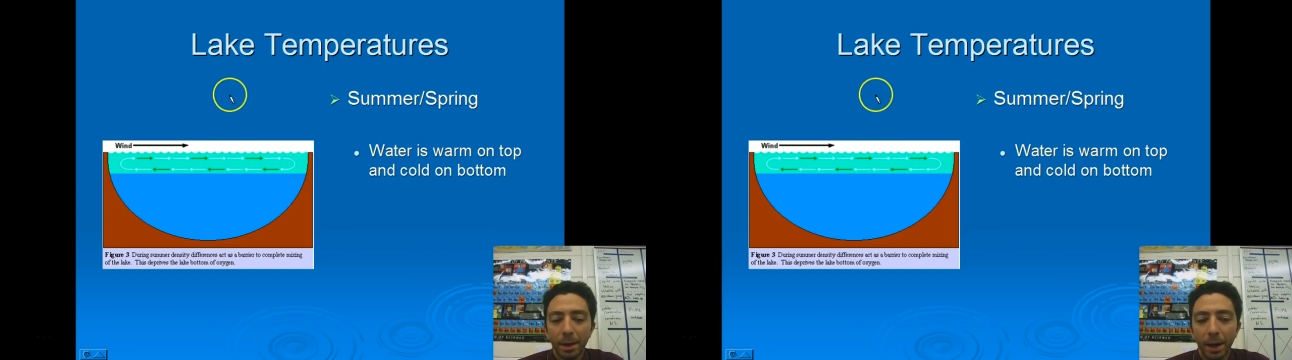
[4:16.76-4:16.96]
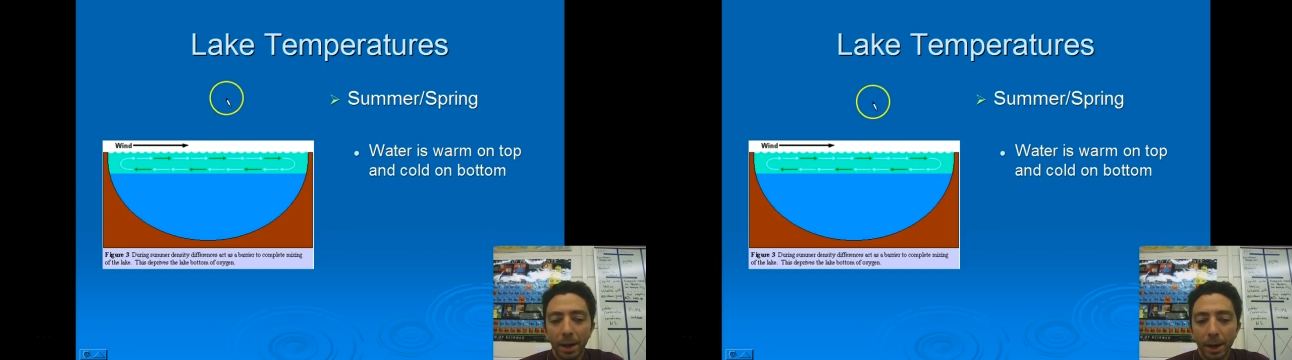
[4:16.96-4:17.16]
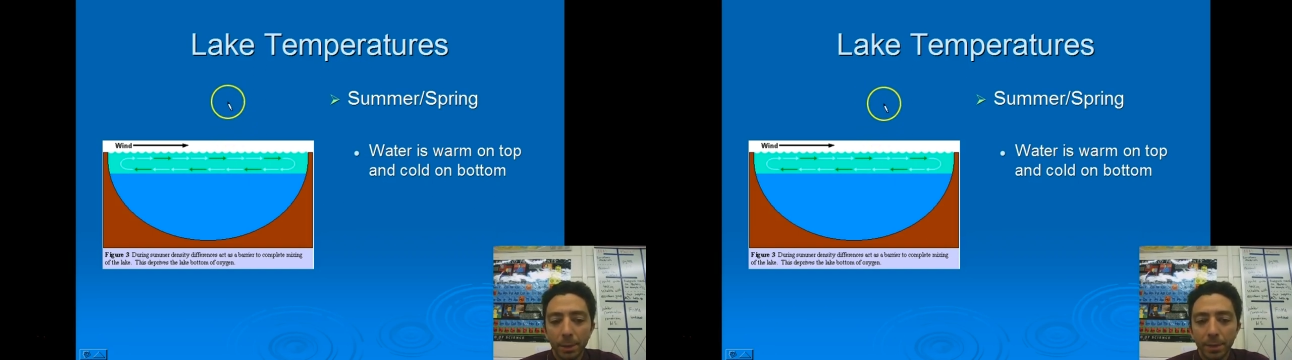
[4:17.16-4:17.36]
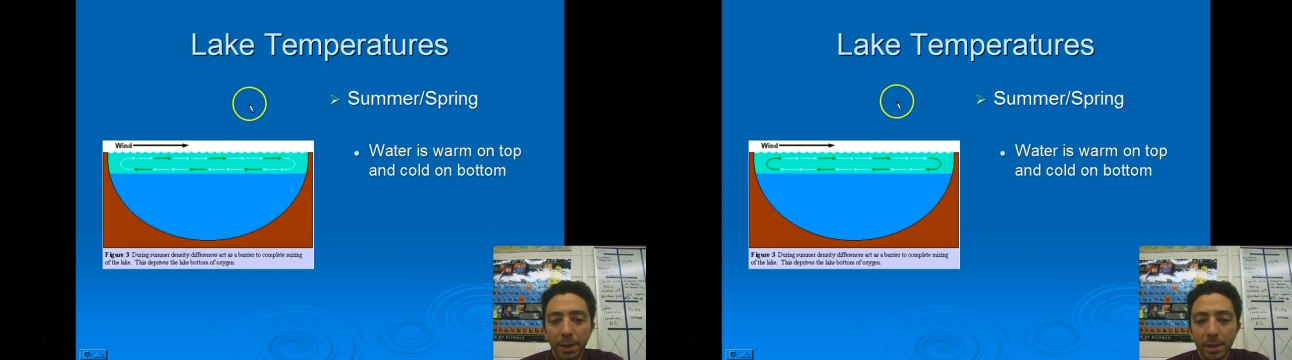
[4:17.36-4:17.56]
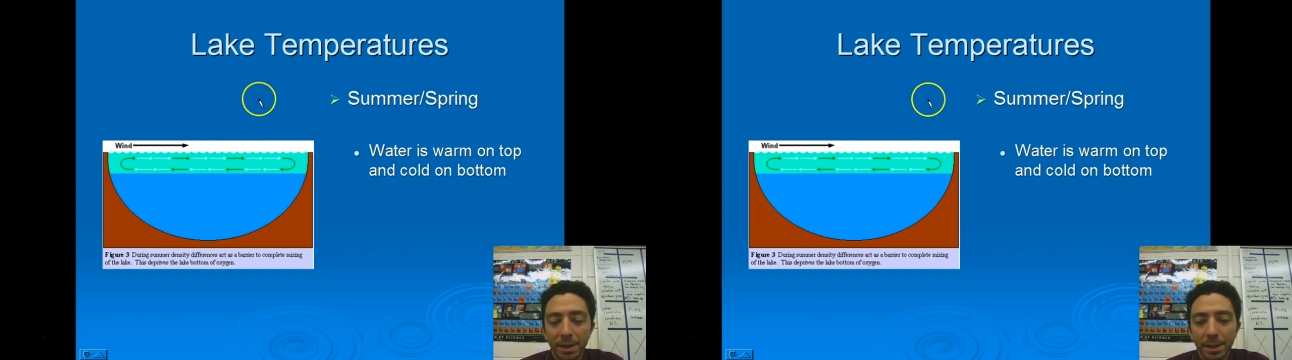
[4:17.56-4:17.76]
A couple
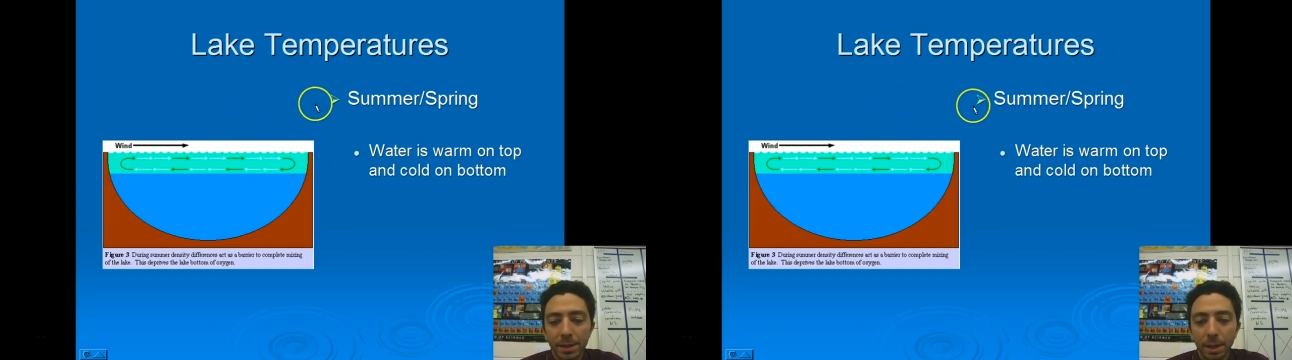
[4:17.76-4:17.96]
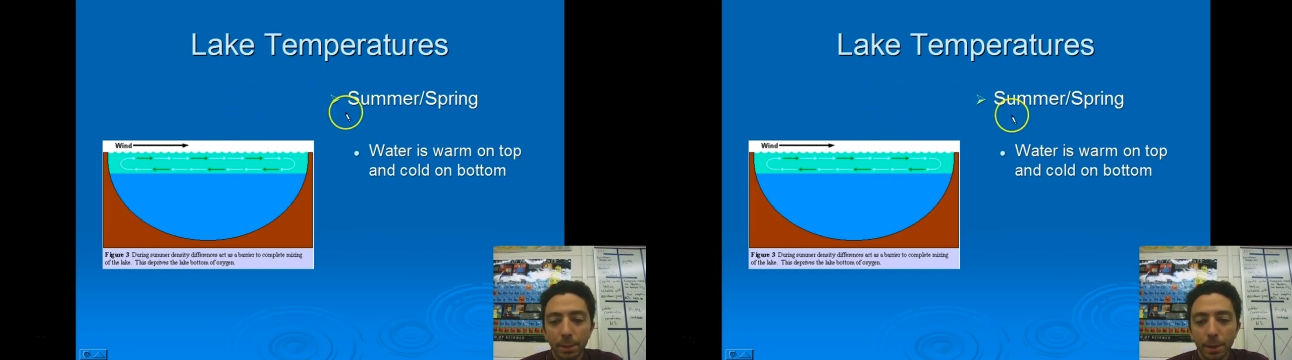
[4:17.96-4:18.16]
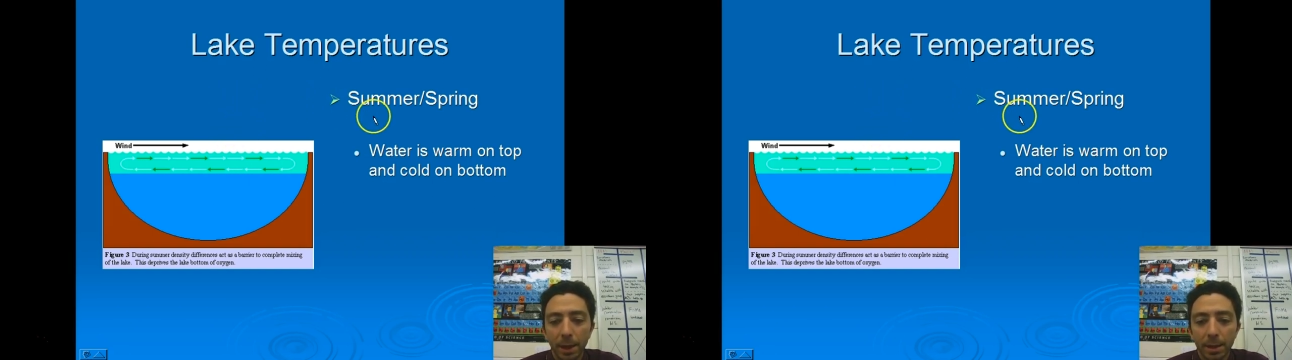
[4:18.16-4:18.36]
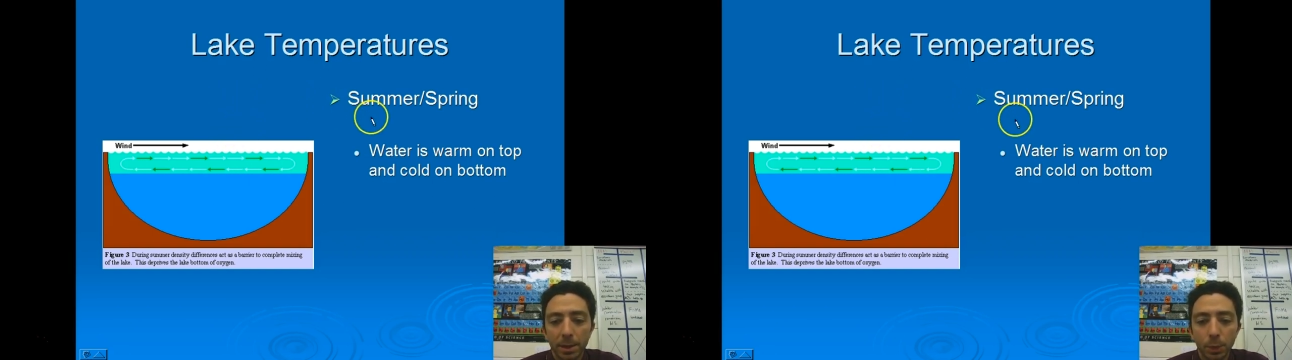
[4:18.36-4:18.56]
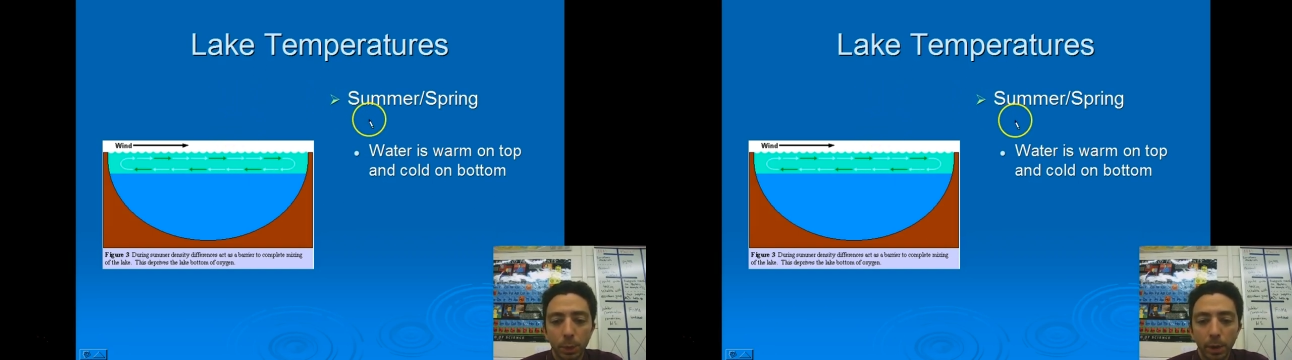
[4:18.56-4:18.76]
things. In the summer and
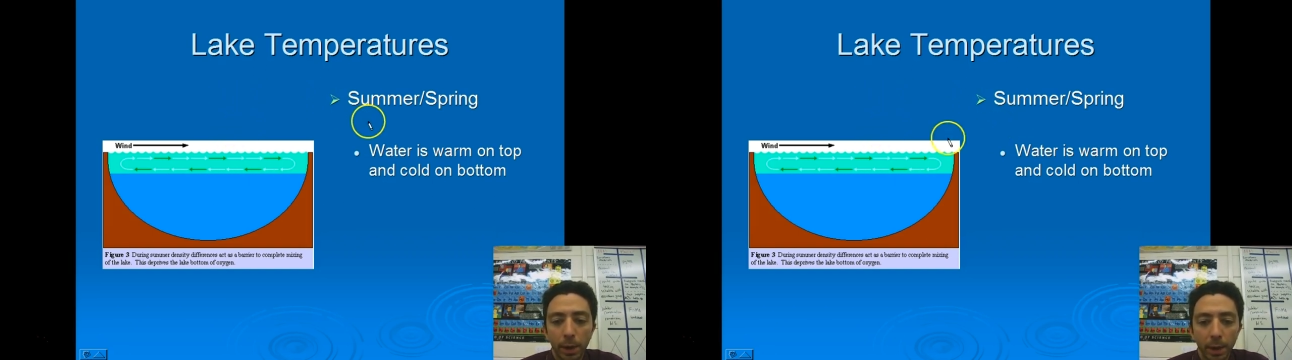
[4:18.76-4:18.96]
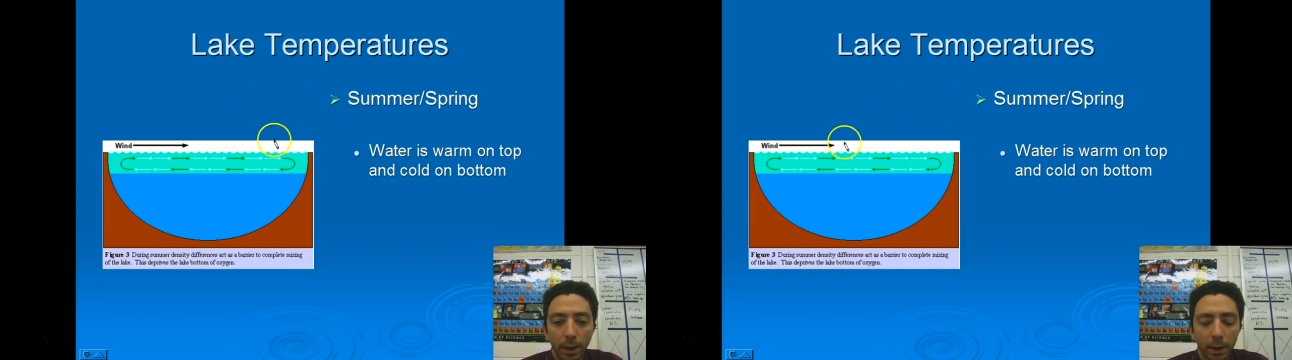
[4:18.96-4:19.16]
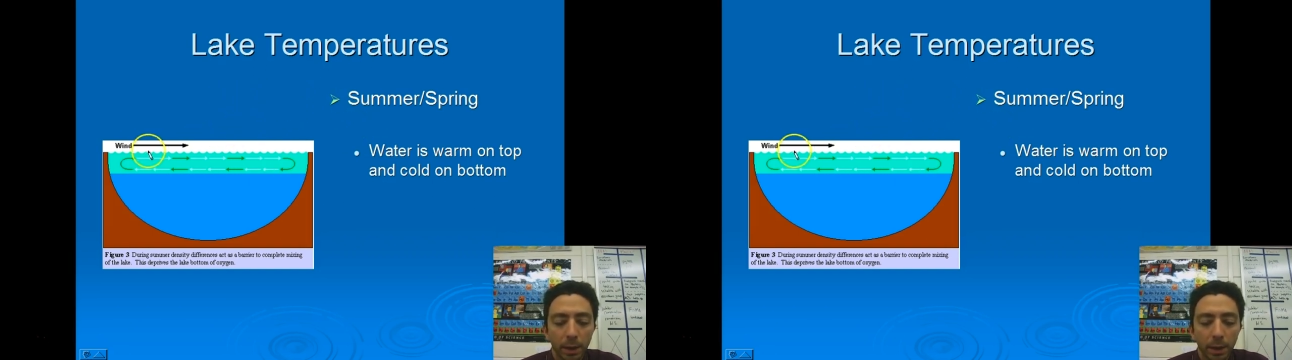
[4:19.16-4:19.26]
the spring,